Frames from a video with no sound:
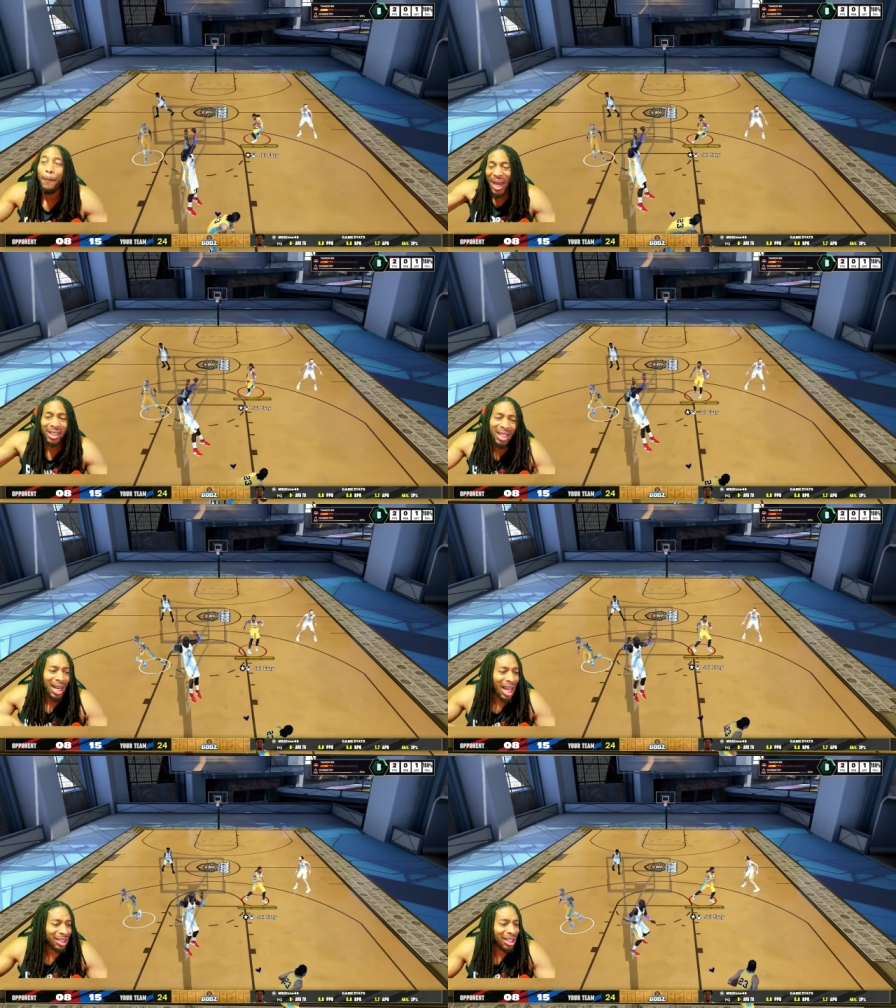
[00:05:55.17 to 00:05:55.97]
Big shout
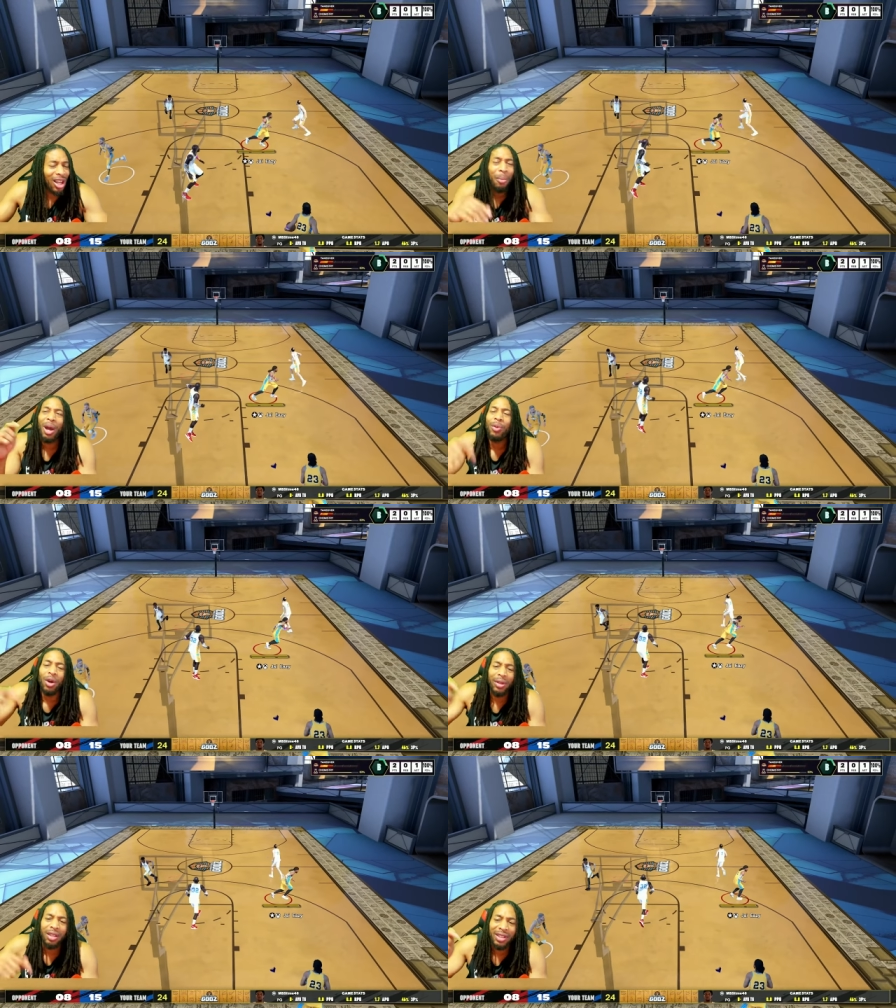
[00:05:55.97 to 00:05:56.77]
out to him, man. We're
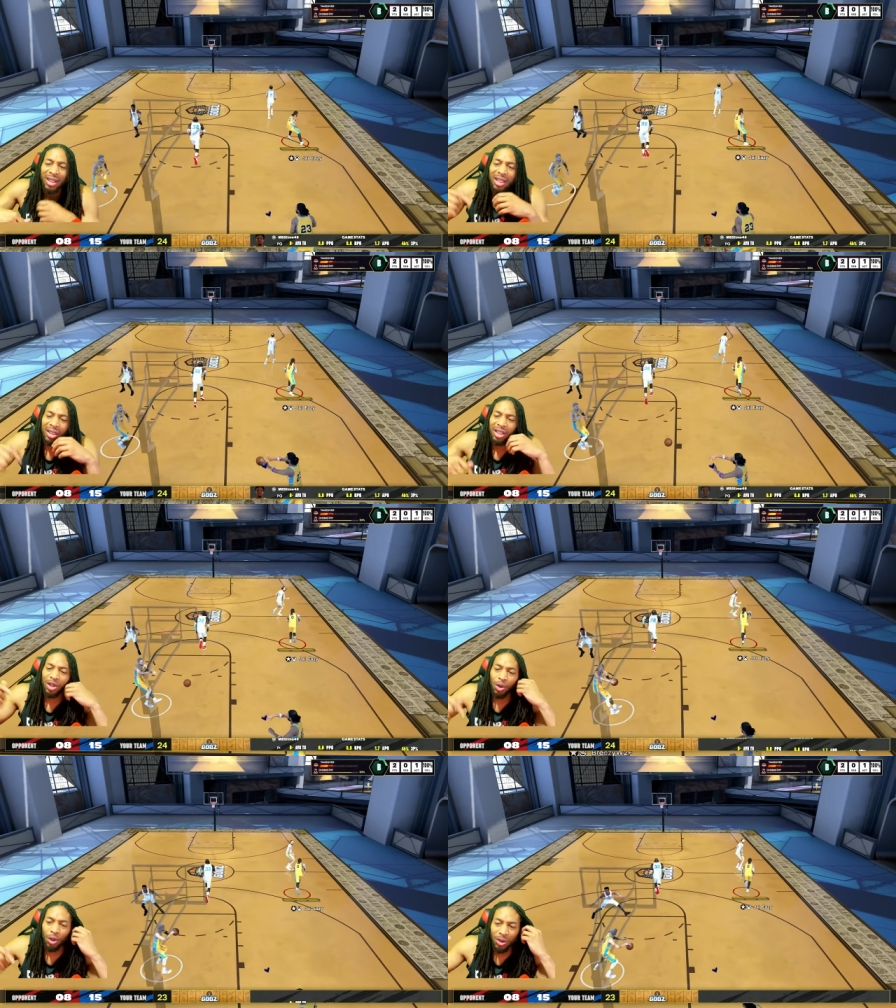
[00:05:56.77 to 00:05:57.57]
gonna leave his link to his
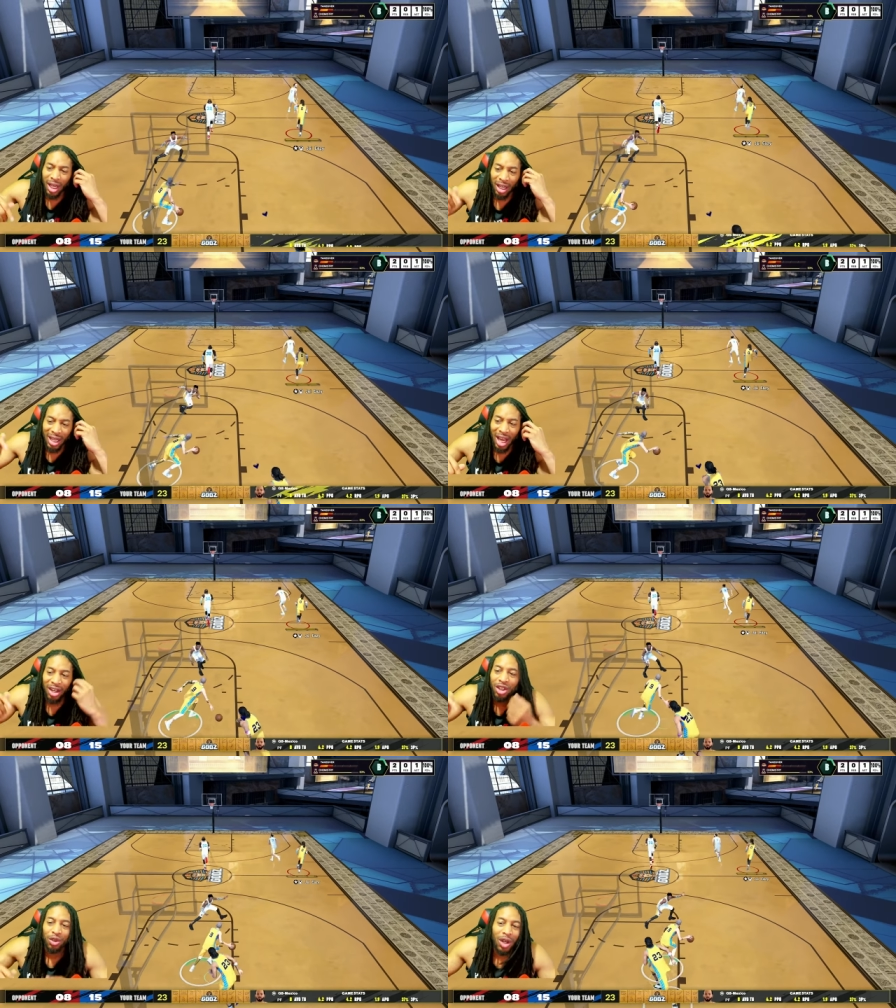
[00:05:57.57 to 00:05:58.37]
YouTube channel down in
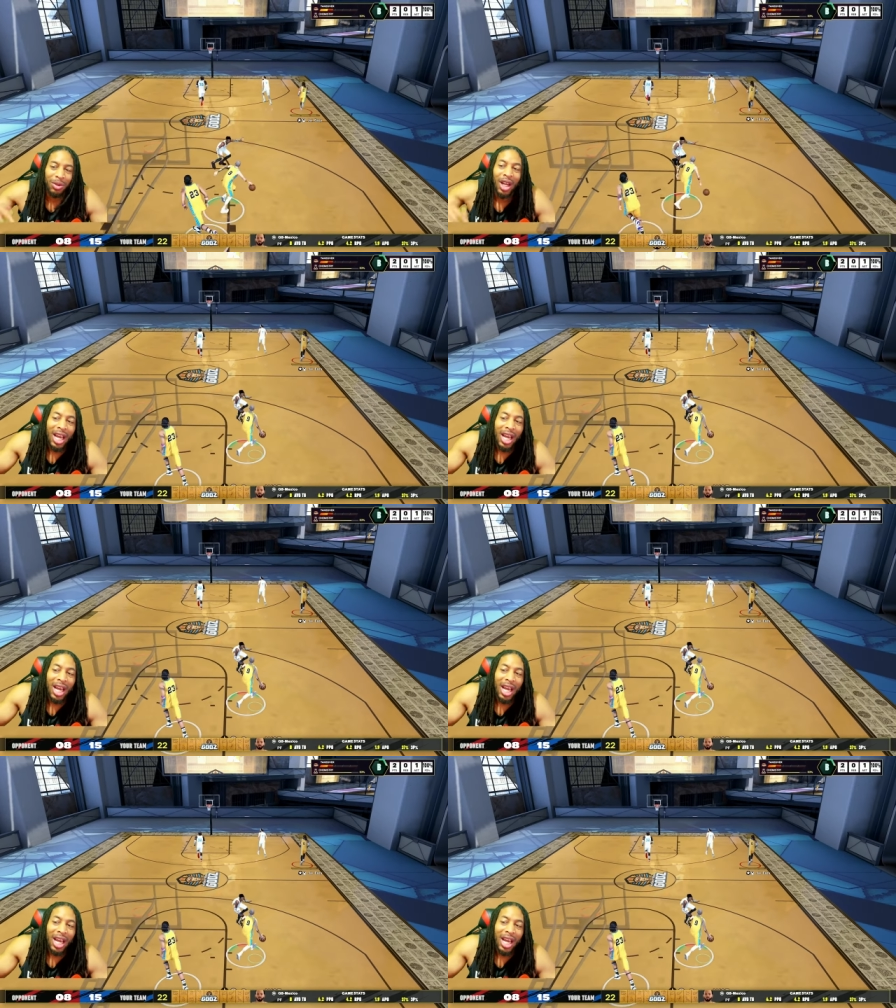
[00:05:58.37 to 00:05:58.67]
the description.